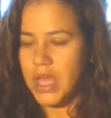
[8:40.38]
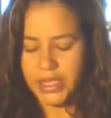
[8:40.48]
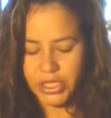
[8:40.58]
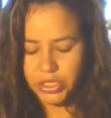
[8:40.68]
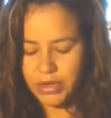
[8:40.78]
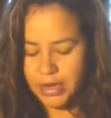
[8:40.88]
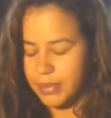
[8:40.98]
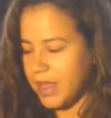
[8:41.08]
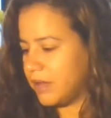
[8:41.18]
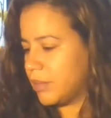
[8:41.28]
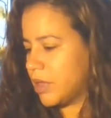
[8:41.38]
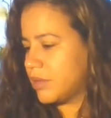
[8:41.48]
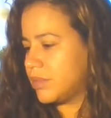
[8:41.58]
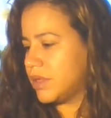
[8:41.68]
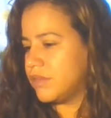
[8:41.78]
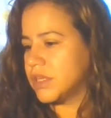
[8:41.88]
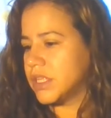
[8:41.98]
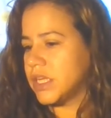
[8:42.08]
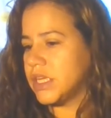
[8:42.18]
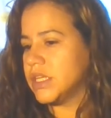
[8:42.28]
I could grab a hammer, but
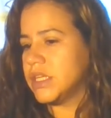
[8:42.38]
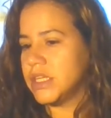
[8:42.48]
really,